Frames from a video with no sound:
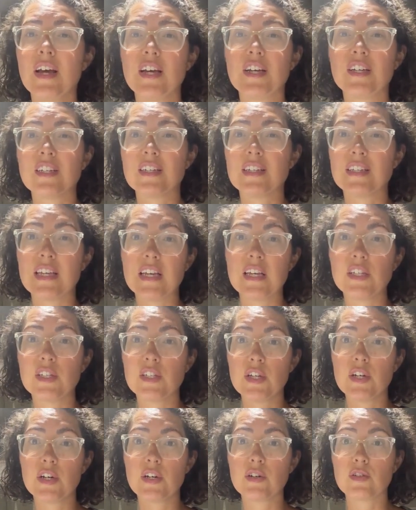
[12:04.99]
It's just
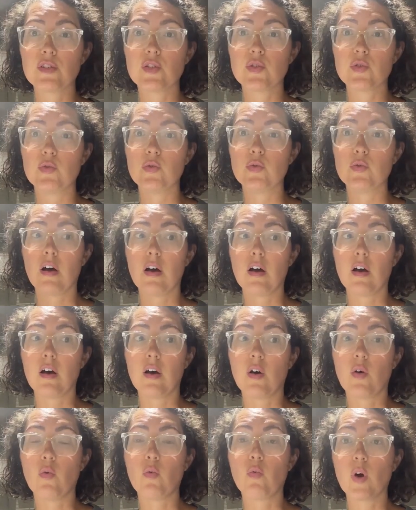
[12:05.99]
easier to
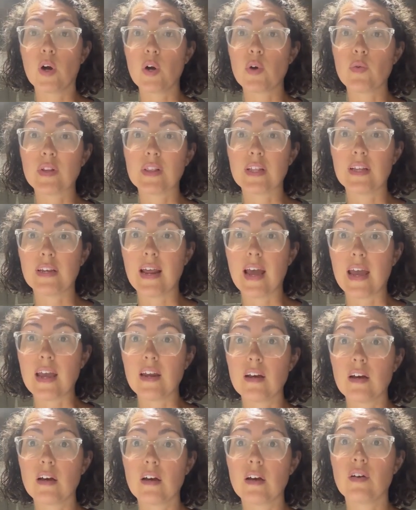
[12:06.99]
work with the
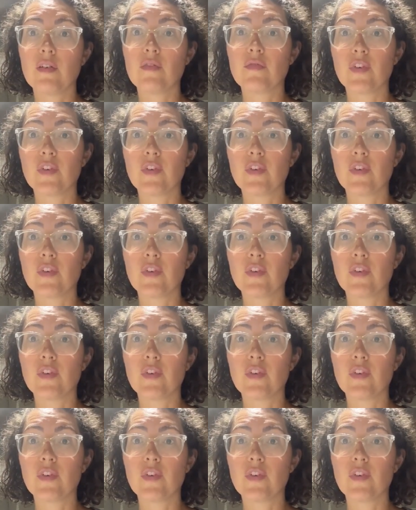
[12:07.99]
data